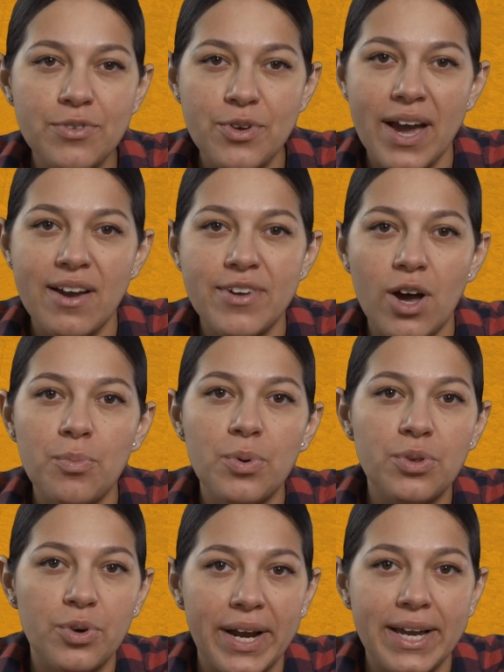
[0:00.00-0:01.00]
if you have help
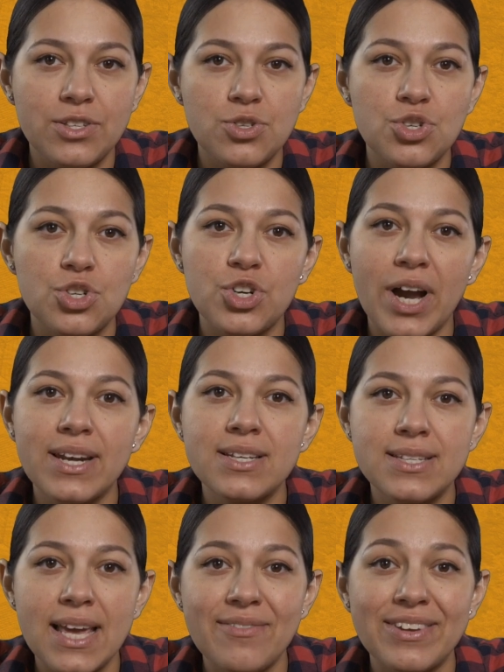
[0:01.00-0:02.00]
with grants, you should try to
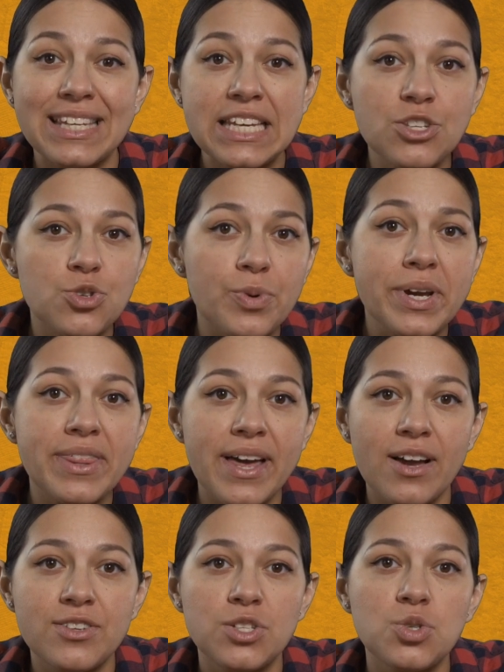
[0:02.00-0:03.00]
save at least
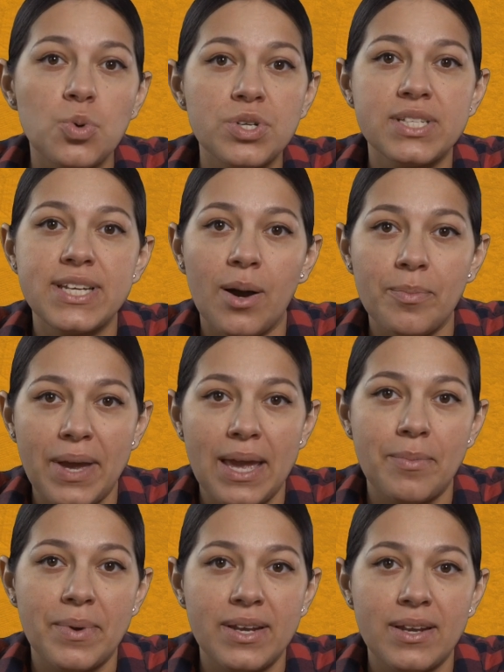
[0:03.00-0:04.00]
$3,000 towards a down
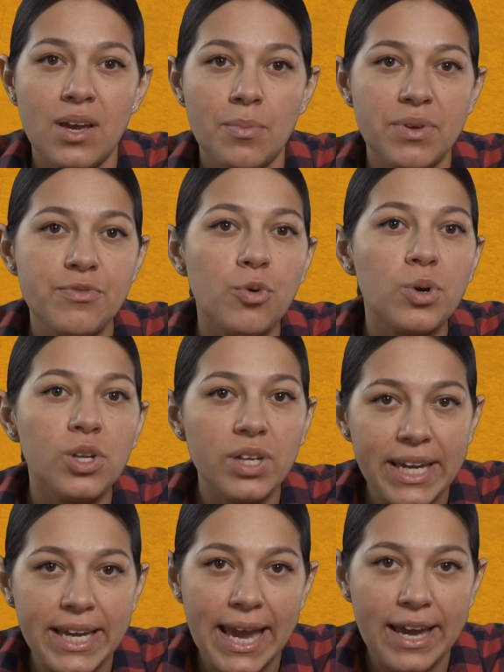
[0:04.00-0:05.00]
payment before
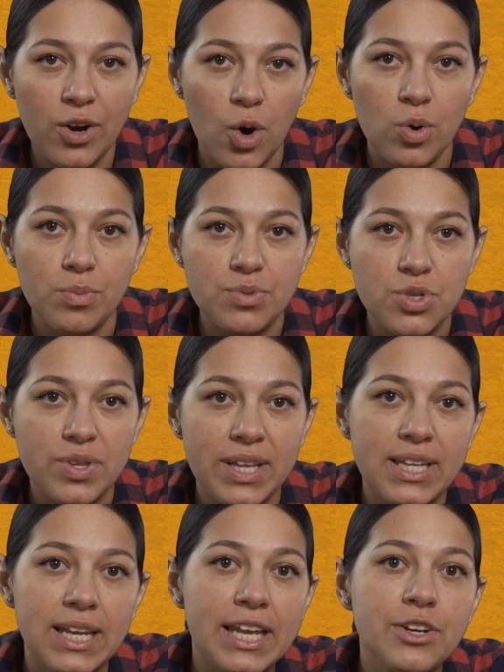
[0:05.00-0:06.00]
looking at homes so
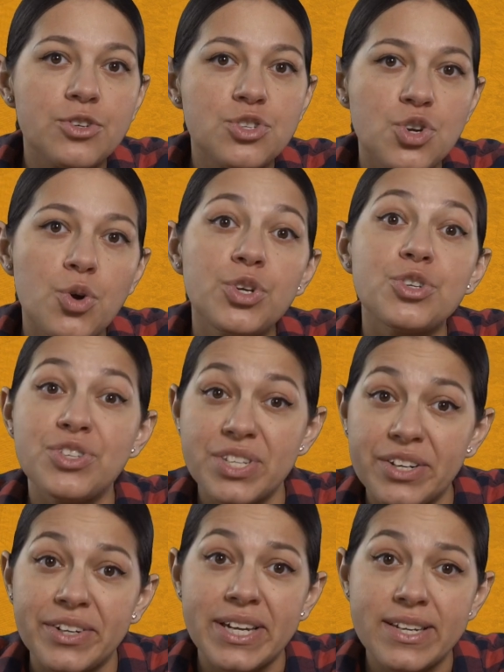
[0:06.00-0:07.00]
that the lenders know you're
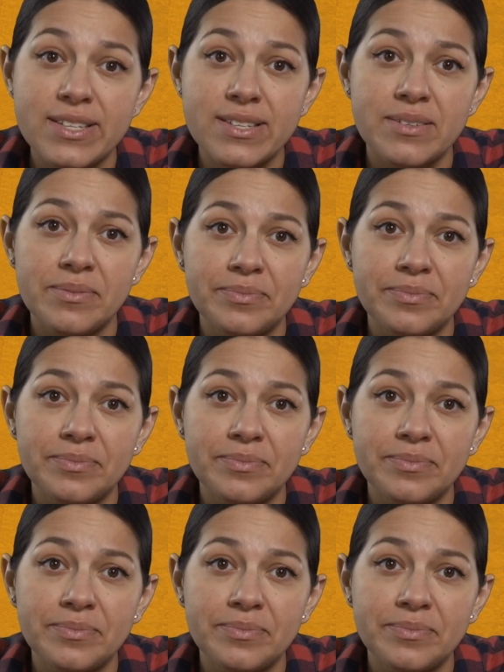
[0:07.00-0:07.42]
serious.